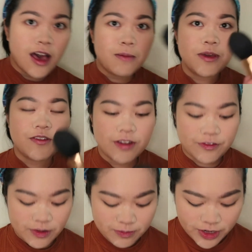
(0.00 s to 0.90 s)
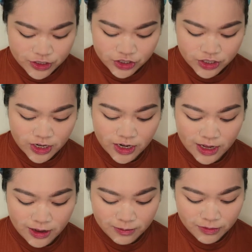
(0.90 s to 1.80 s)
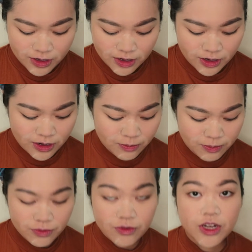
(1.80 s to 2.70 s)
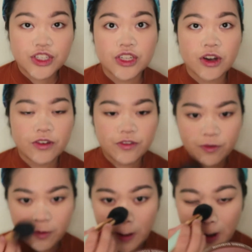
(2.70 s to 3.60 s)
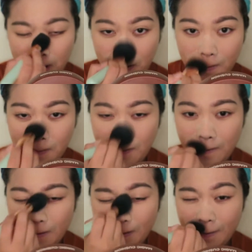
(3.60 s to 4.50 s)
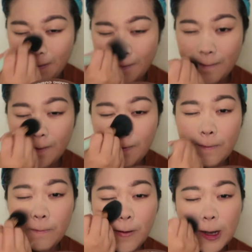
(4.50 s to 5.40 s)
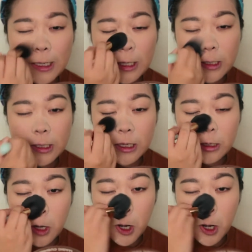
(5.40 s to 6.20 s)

a big fluffy brush and I'm gonna brush it off right now. Cause I don't want it to sit